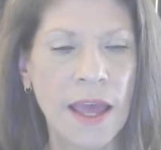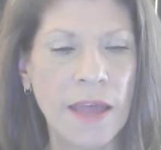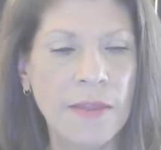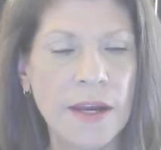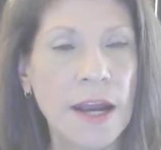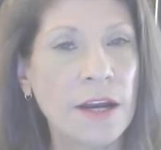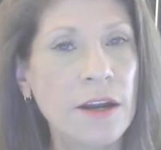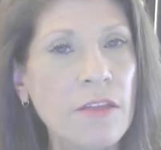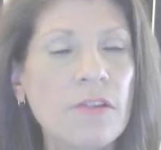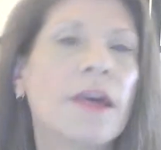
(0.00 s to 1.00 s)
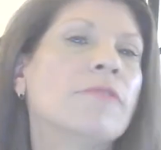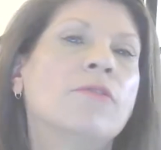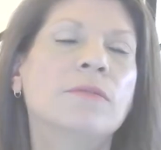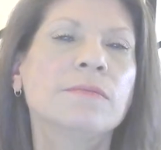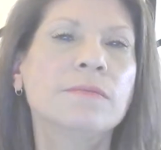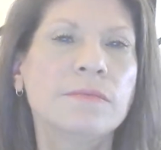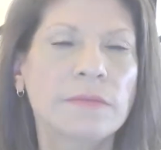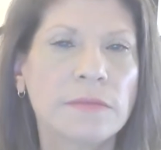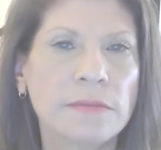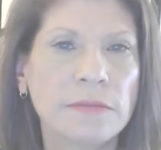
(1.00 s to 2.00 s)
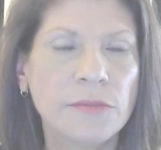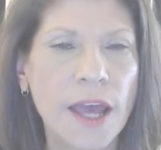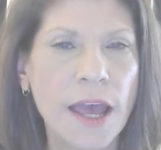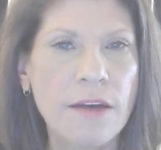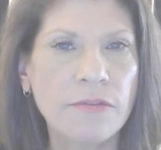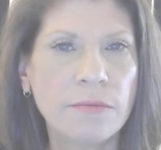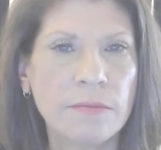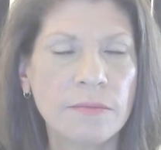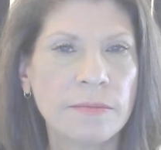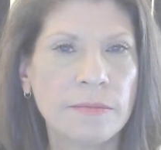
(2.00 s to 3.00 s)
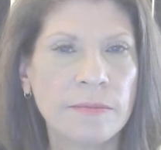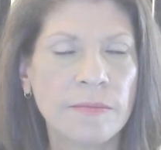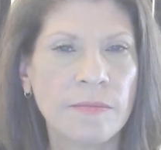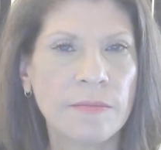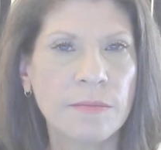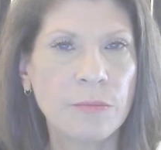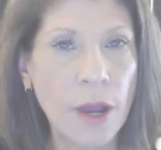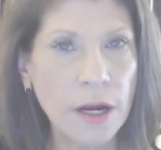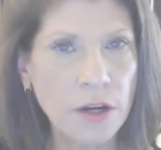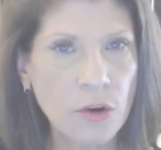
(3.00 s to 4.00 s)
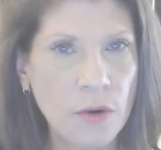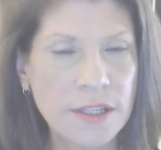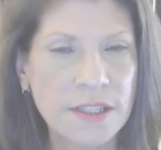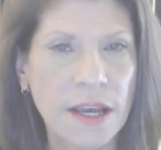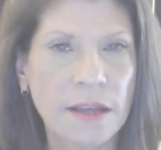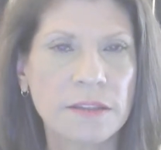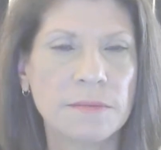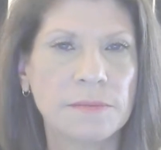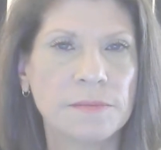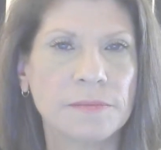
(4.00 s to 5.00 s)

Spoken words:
And then at another level, we have predatory sex.